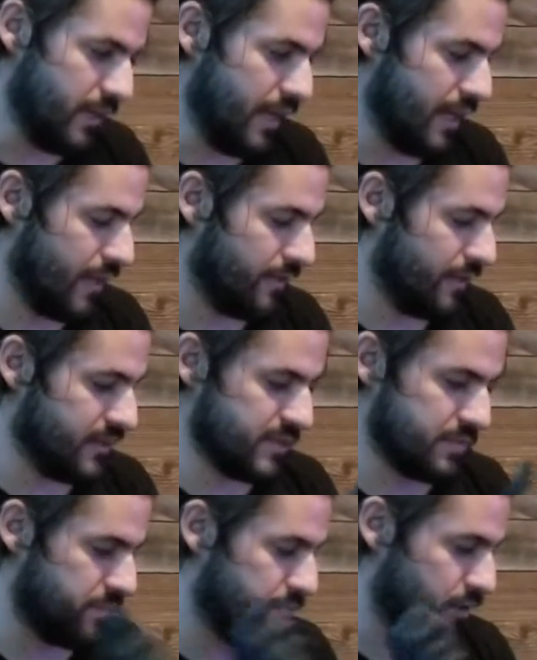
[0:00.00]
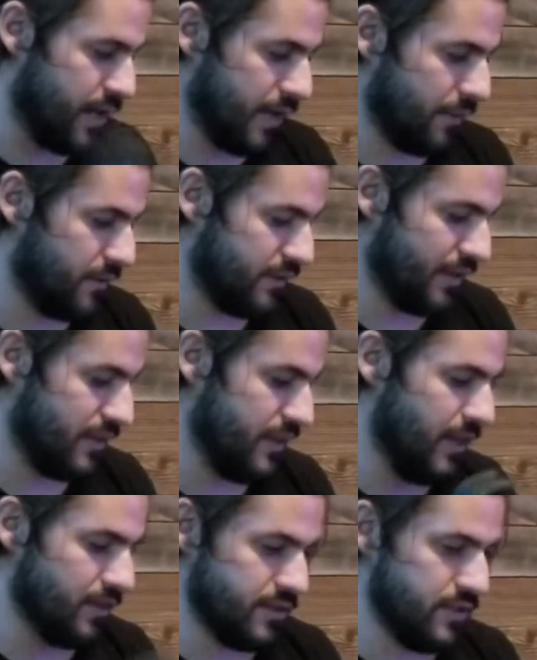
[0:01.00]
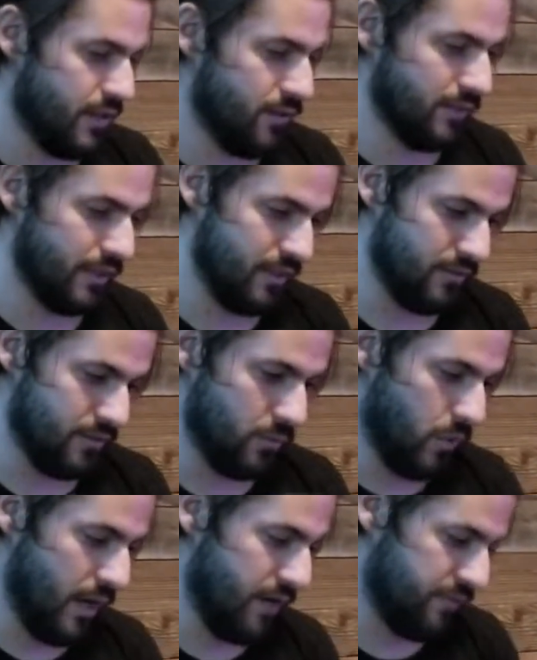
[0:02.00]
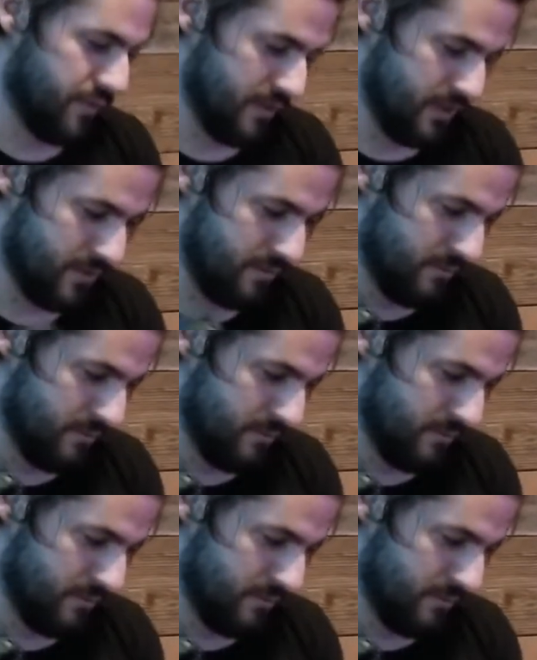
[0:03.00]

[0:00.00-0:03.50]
and then spraying it with like the other tone, like either the white first,